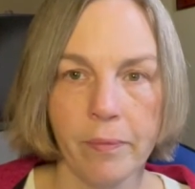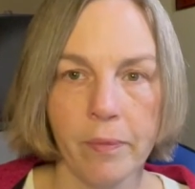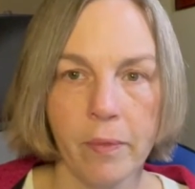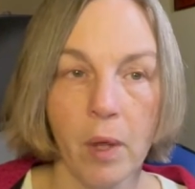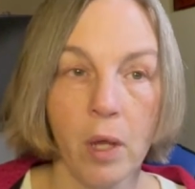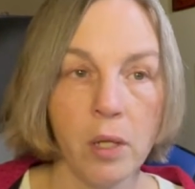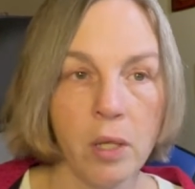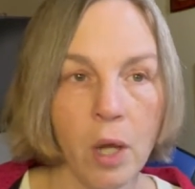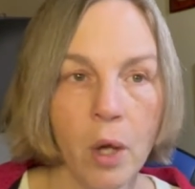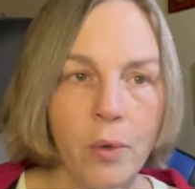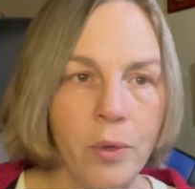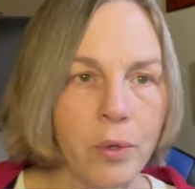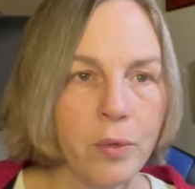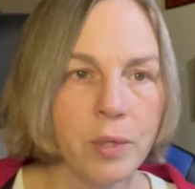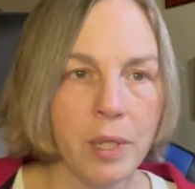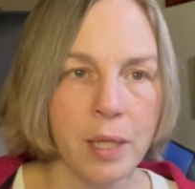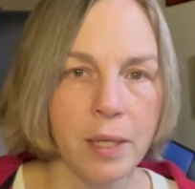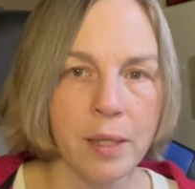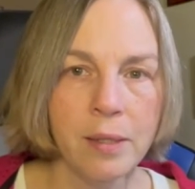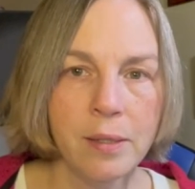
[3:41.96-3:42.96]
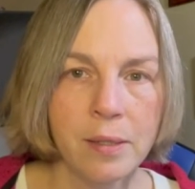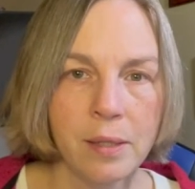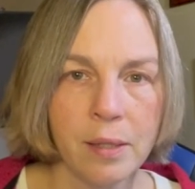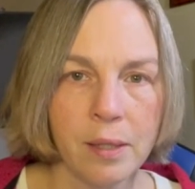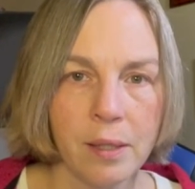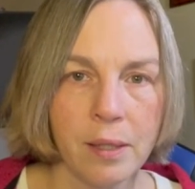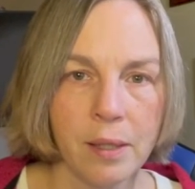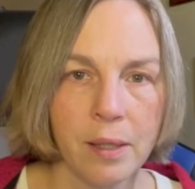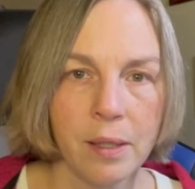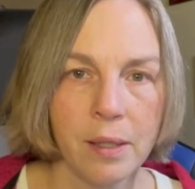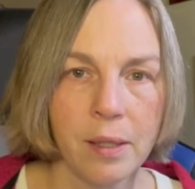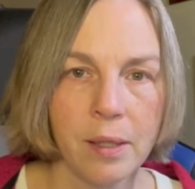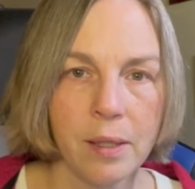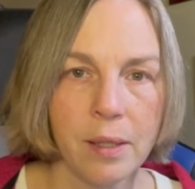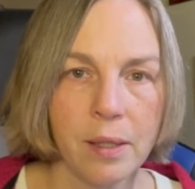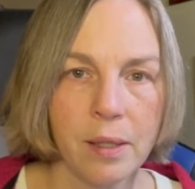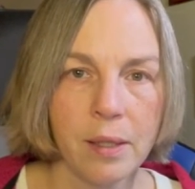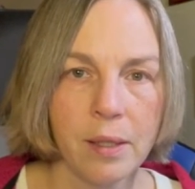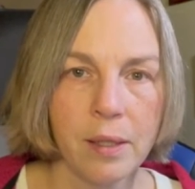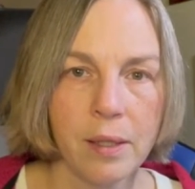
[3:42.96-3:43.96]
No, you didn't.
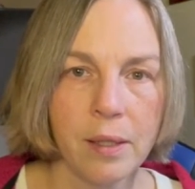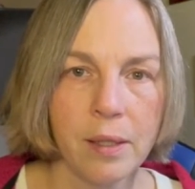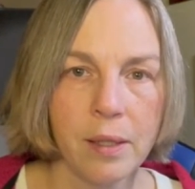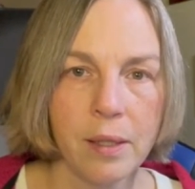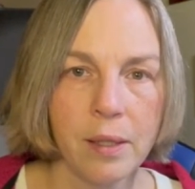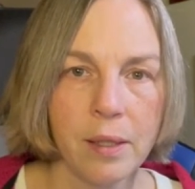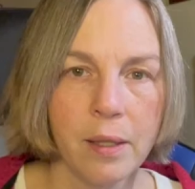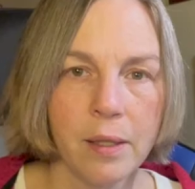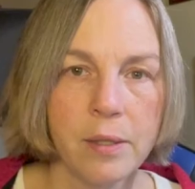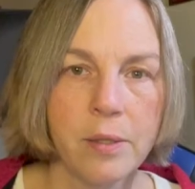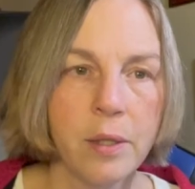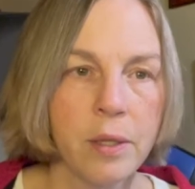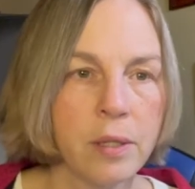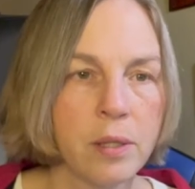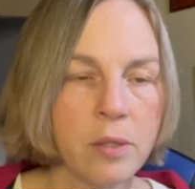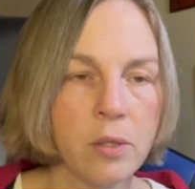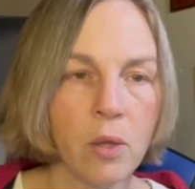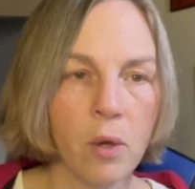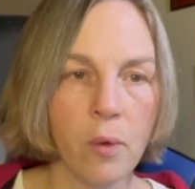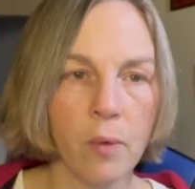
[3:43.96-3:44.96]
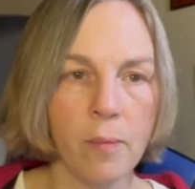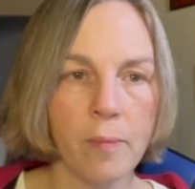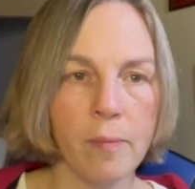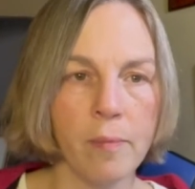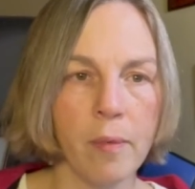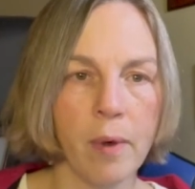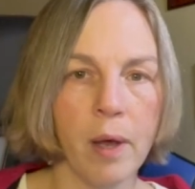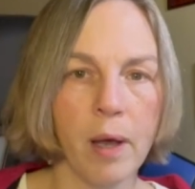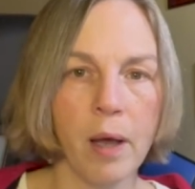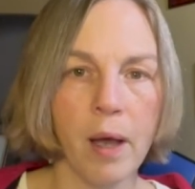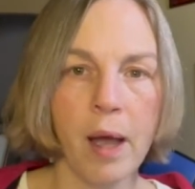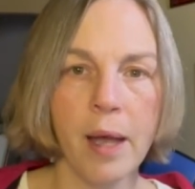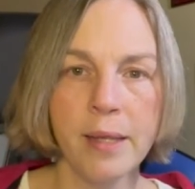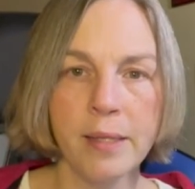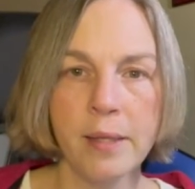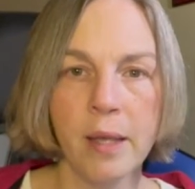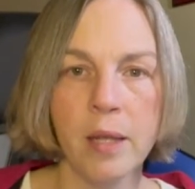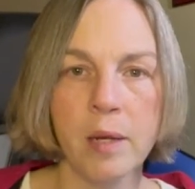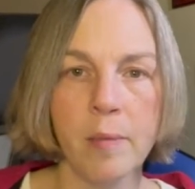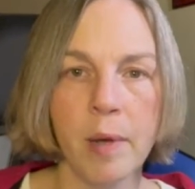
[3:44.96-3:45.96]
So I
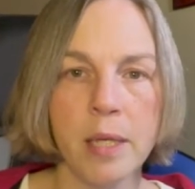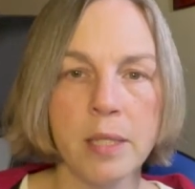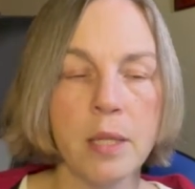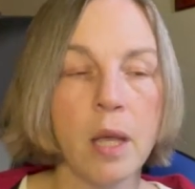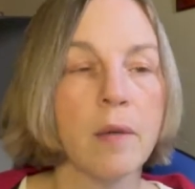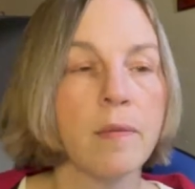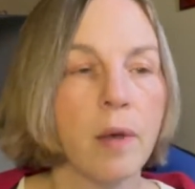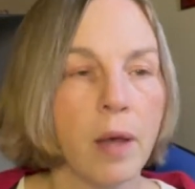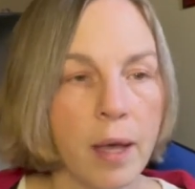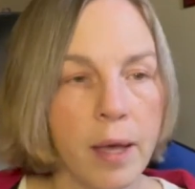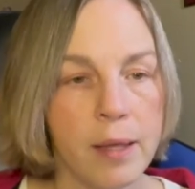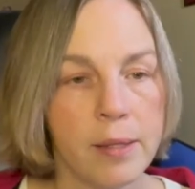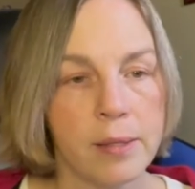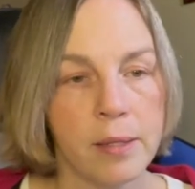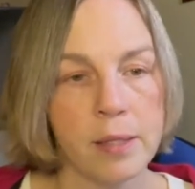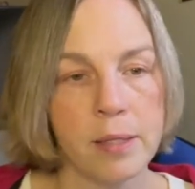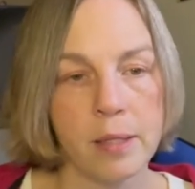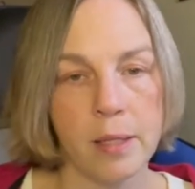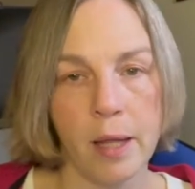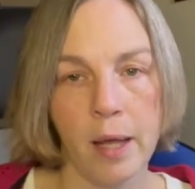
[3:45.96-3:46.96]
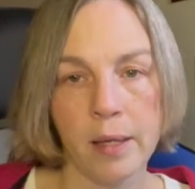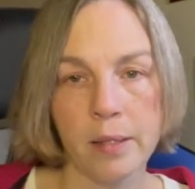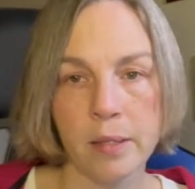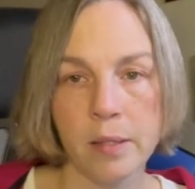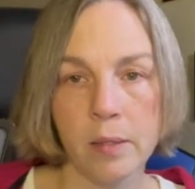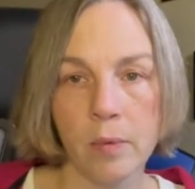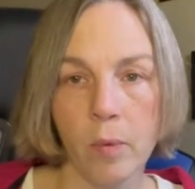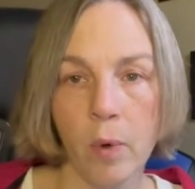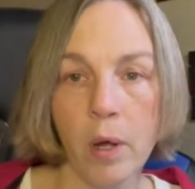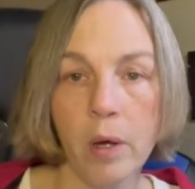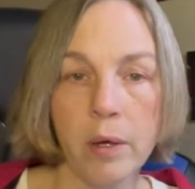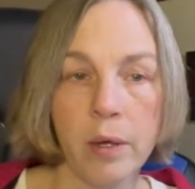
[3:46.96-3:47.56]
say to myself, I had 6 glasses of water